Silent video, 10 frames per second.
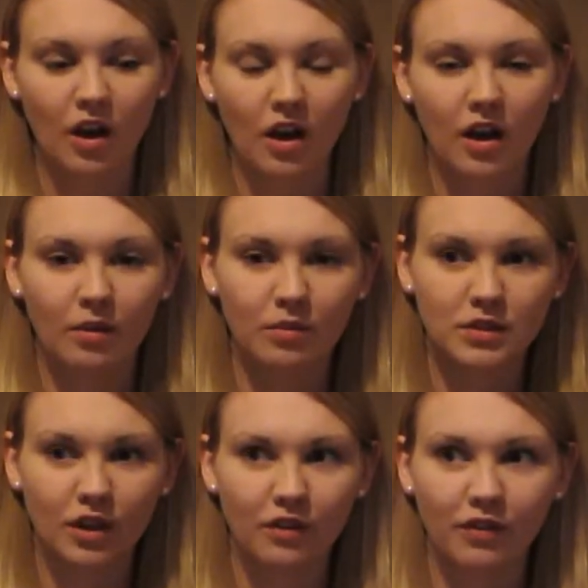um, was
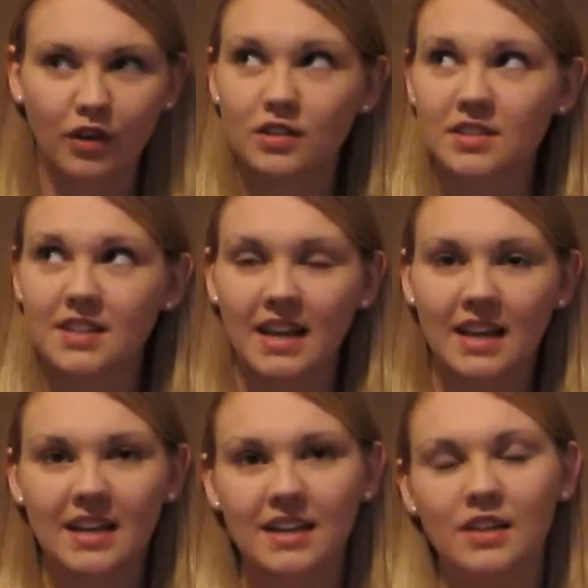our first,
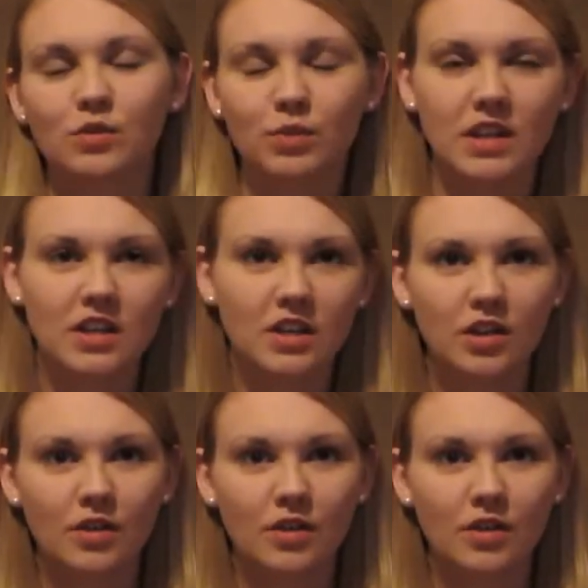and we